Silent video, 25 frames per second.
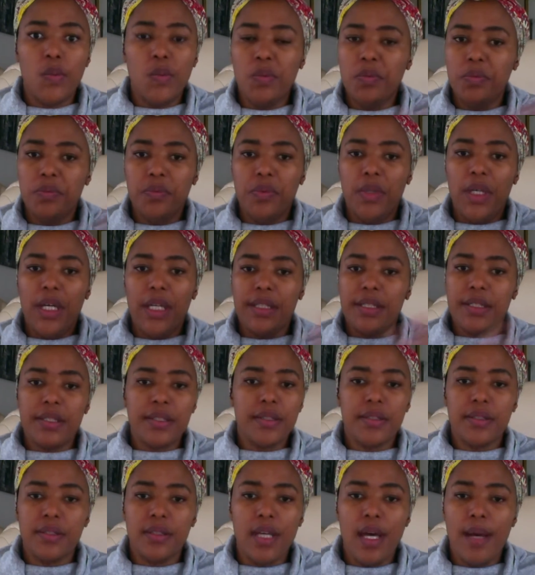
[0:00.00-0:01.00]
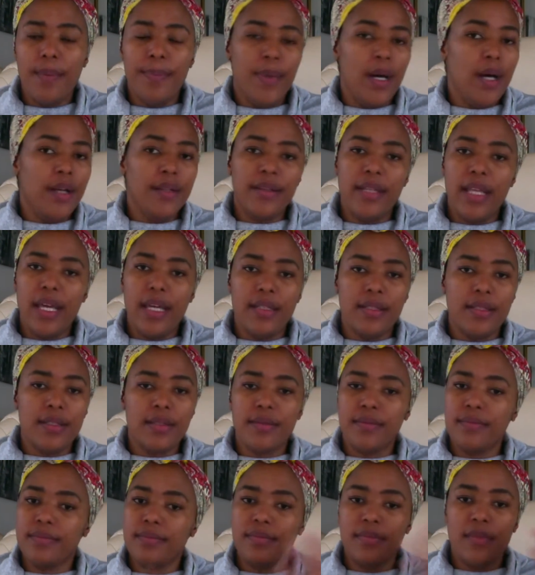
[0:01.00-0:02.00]
What about that
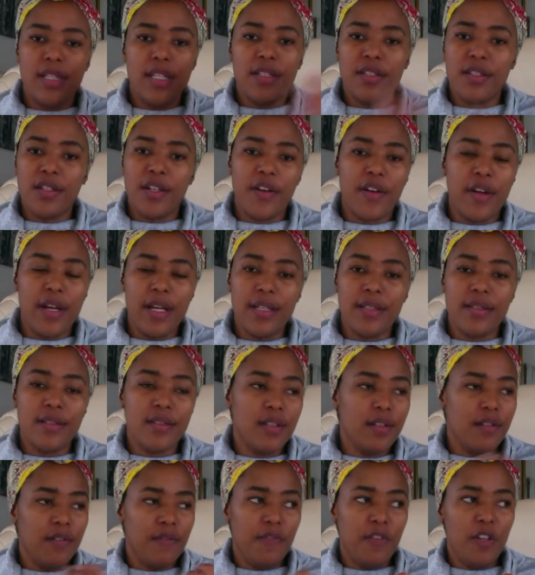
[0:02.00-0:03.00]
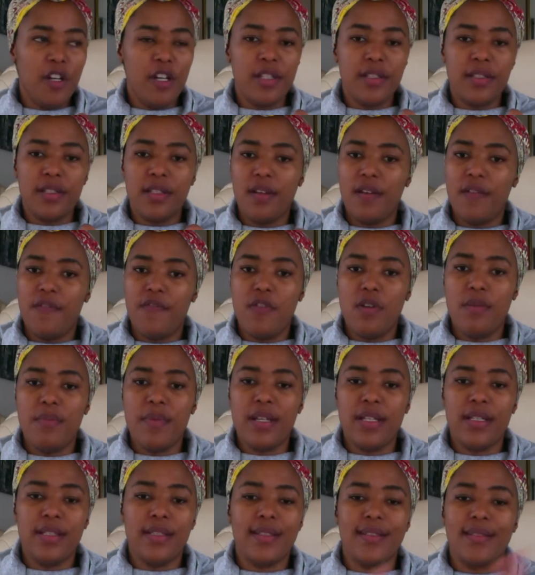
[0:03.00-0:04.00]
isn't great? Flirt, free
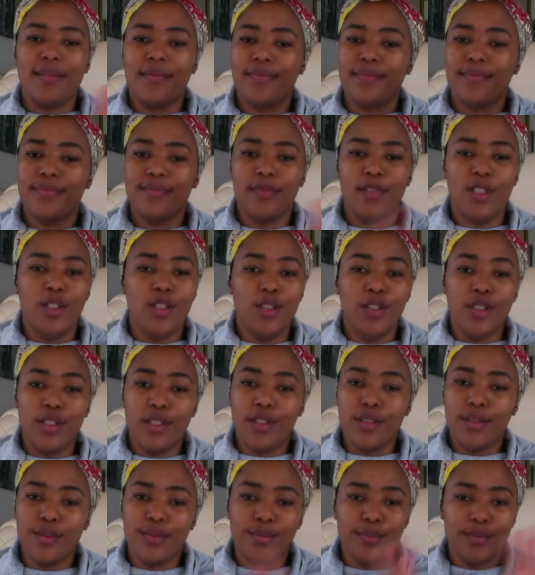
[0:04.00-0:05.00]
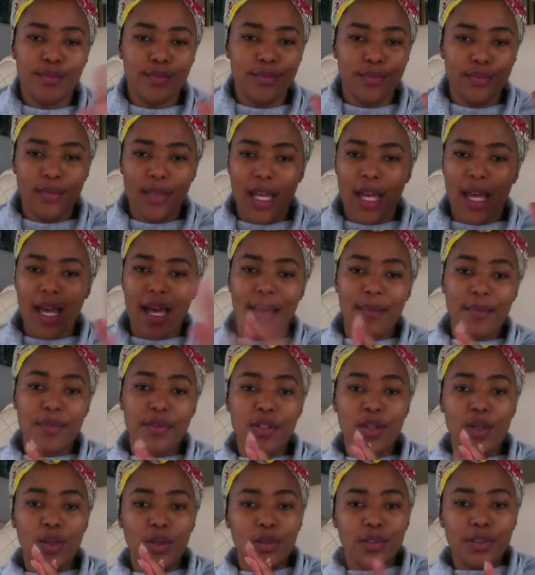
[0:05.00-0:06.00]
meals, look, I'm
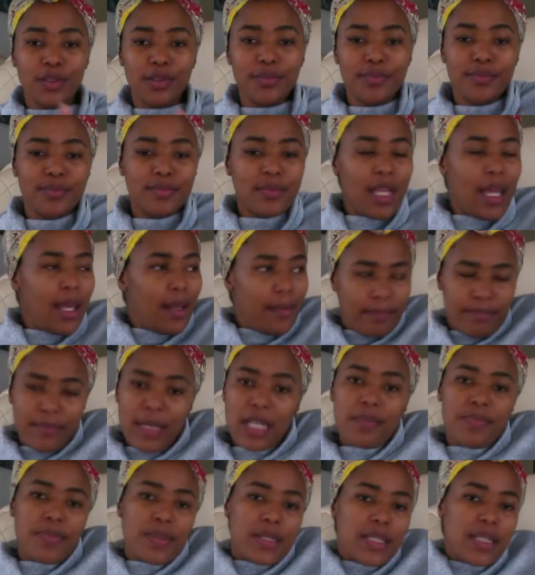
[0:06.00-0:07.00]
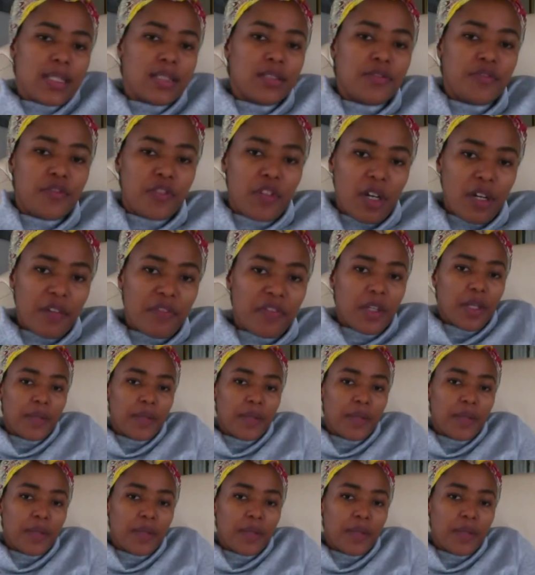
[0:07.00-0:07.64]
sold. Might be single forever.